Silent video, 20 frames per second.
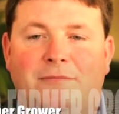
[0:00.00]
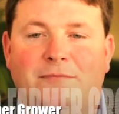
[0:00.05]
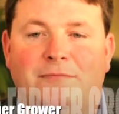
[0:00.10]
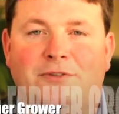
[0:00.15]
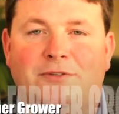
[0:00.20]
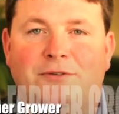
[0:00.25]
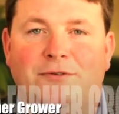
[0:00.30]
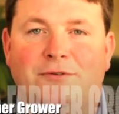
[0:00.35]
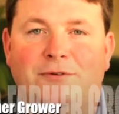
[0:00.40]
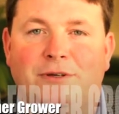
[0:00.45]

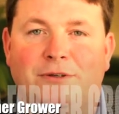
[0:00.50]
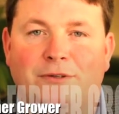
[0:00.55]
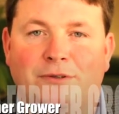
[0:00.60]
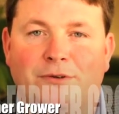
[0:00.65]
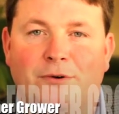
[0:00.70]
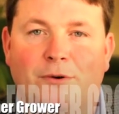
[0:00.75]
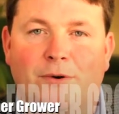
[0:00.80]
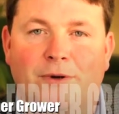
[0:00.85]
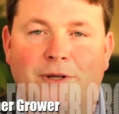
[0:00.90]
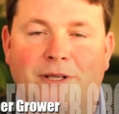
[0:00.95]
to
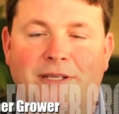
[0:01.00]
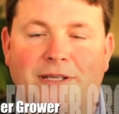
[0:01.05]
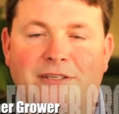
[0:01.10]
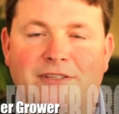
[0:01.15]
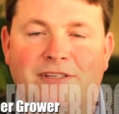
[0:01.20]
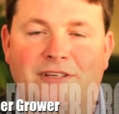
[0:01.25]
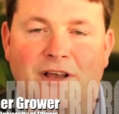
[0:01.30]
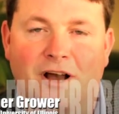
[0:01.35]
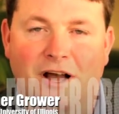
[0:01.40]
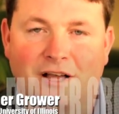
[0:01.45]
Illinois
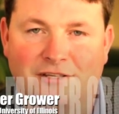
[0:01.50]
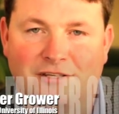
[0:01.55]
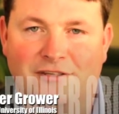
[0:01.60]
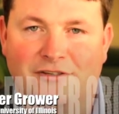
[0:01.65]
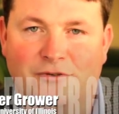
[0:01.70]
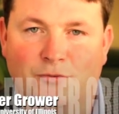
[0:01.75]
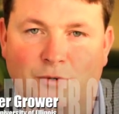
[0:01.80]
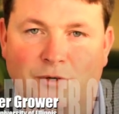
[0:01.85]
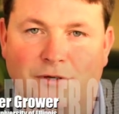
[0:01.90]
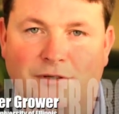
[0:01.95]
is
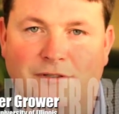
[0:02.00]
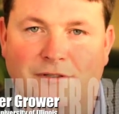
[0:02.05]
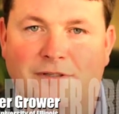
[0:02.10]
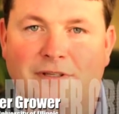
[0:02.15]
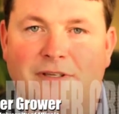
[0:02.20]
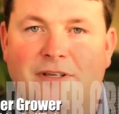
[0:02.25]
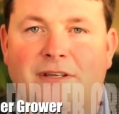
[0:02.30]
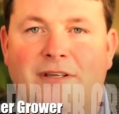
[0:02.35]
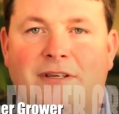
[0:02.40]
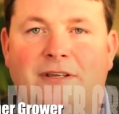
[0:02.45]
Goss's wilt,
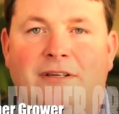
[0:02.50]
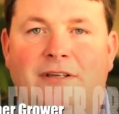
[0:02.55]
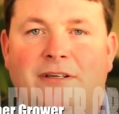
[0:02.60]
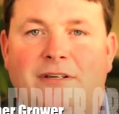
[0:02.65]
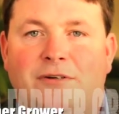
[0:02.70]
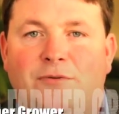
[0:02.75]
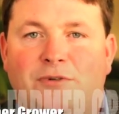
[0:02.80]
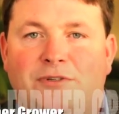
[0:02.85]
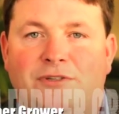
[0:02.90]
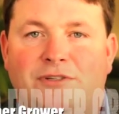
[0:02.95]

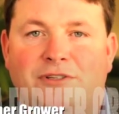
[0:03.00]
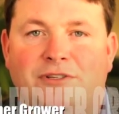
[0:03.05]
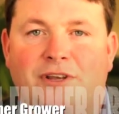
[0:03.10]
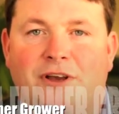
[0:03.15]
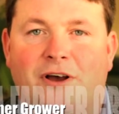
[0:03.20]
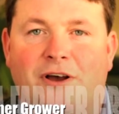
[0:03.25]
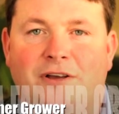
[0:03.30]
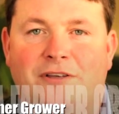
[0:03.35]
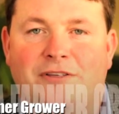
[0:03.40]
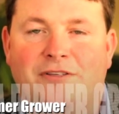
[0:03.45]
which is
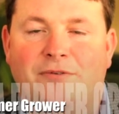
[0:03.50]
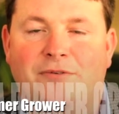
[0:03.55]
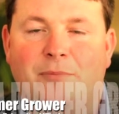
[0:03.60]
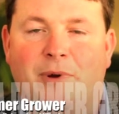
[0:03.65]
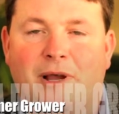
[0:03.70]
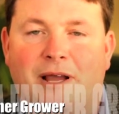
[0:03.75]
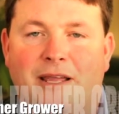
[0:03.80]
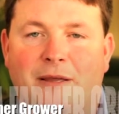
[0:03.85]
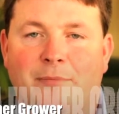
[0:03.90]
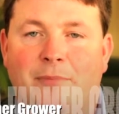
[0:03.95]
caused
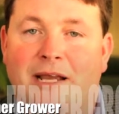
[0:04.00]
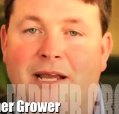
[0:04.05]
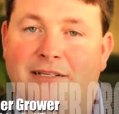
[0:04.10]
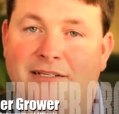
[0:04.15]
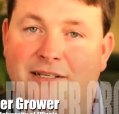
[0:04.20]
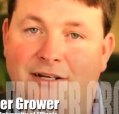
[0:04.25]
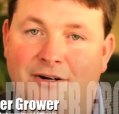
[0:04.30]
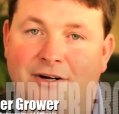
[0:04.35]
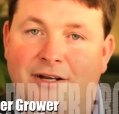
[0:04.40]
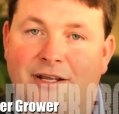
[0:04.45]
by a
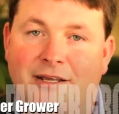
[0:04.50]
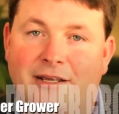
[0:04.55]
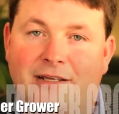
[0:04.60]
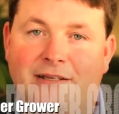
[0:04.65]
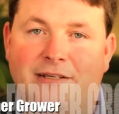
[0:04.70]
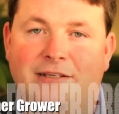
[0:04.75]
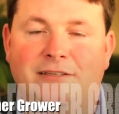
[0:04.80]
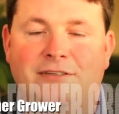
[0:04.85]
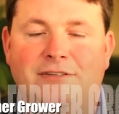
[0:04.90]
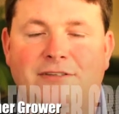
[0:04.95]
bacteria.
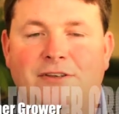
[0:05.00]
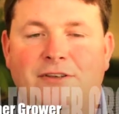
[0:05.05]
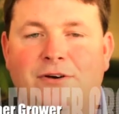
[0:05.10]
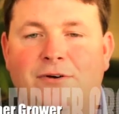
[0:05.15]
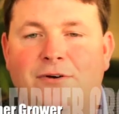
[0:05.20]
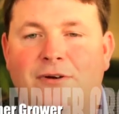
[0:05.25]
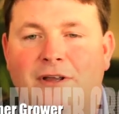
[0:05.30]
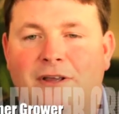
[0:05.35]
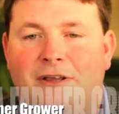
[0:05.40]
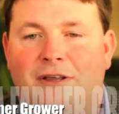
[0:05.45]
And
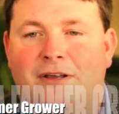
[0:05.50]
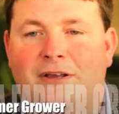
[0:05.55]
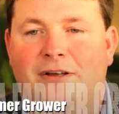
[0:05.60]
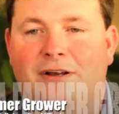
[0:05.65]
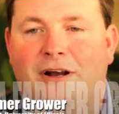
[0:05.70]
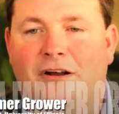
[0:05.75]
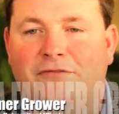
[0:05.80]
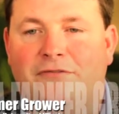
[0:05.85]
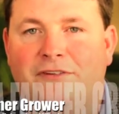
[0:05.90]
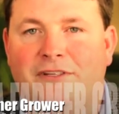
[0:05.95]
so
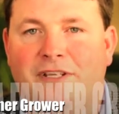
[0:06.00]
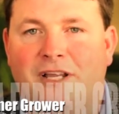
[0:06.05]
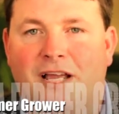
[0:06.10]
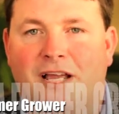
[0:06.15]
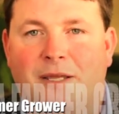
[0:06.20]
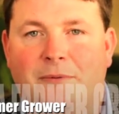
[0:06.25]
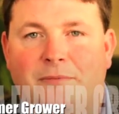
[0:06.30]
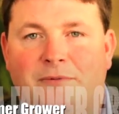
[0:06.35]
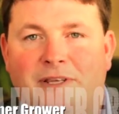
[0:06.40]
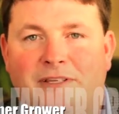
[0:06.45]

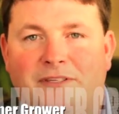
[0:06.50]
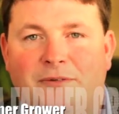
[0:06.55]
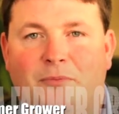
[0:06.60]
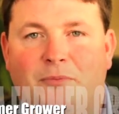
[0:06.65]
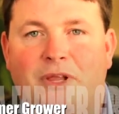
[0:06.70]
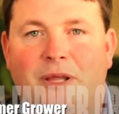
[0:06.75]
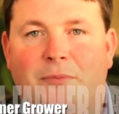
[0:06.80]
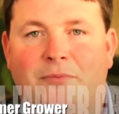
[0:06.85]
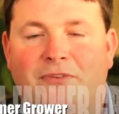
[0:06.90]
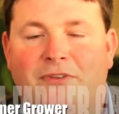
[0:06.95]
oftentimes as a
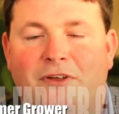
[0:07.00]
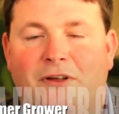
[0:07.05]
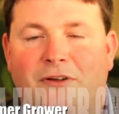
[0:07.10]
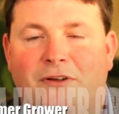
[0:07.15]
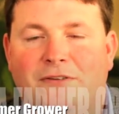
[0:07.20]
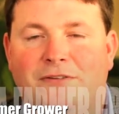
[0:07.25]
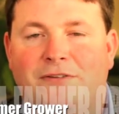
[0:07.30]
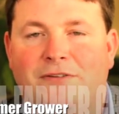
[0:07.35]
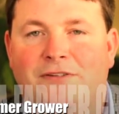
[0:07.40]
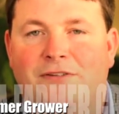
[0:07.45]
plant
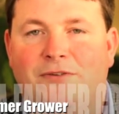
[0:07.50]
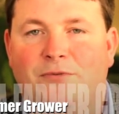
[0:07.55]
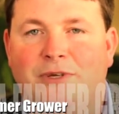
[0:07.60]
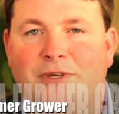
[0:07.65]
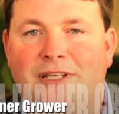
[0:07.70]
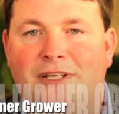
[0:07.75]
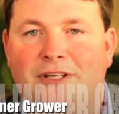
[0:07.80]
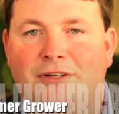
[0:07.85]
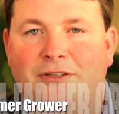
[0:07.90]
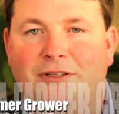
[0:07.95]
pathologist we
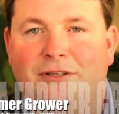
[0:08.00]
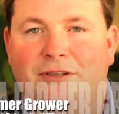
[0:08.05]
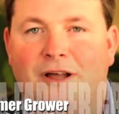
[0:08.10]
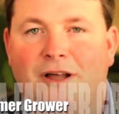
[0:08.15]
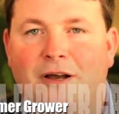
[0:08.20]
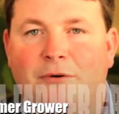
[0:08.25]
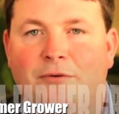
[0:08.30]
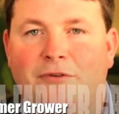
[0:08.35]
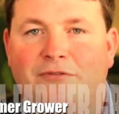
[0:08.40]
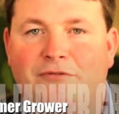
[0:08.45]
deal a
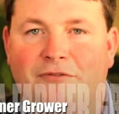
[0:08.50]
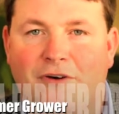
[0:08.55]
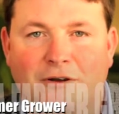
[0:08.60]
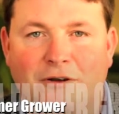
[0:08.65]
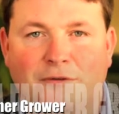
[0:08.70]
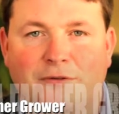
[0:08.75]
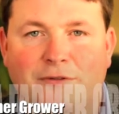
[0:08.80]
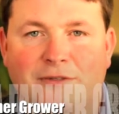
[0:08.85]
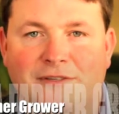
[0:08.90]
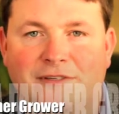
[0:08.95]
lot with
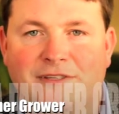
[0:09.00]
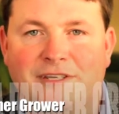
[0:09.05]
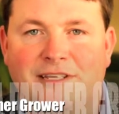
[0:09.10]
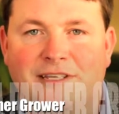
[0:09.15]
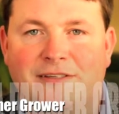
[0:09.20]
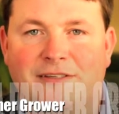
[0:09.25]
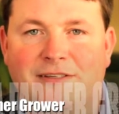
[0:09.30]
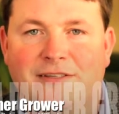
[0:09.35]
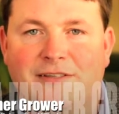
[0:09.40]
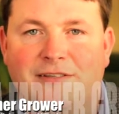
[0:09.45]
fungal
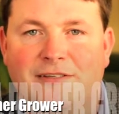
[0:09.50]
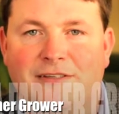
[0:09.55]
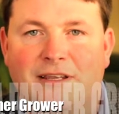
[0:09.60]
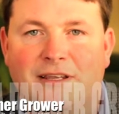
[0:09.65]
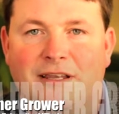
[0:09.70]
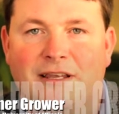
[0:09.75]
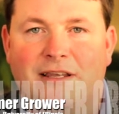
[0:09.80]
diseases,